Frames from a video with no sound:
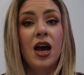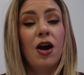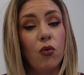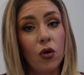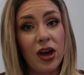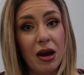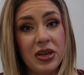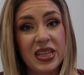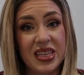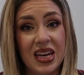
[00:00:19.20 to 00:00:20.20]
And what that
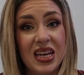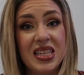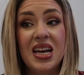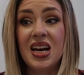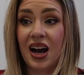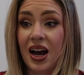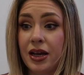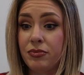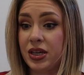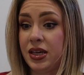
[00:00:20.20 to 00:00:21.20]
means is
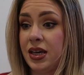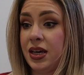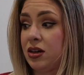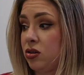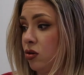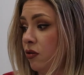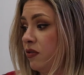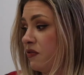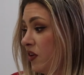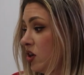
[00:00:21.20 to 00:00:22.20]
I'm taking a lot of
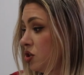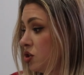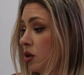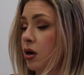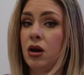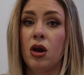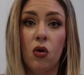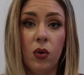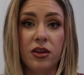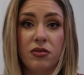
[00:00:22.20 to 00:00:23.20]
the furniture
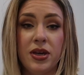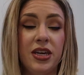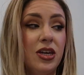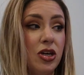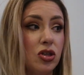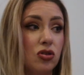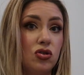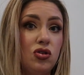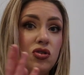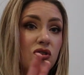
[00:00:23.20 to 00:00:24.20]
with me. So
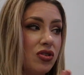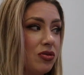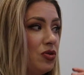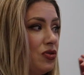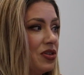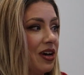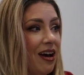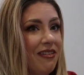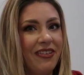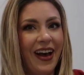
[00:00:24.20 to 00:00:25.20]
Stu's got some new
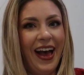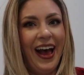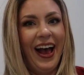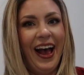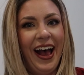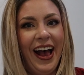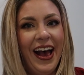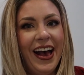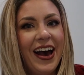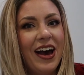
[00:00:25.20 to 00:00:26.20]
stuff,
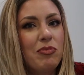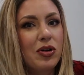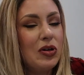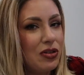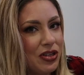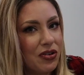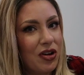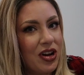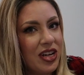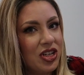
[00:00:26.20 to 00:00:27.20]
and because he's on
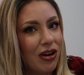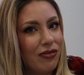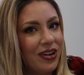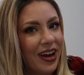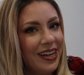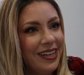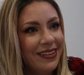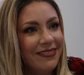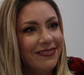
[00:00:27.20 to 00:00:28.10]
a night shift tonight,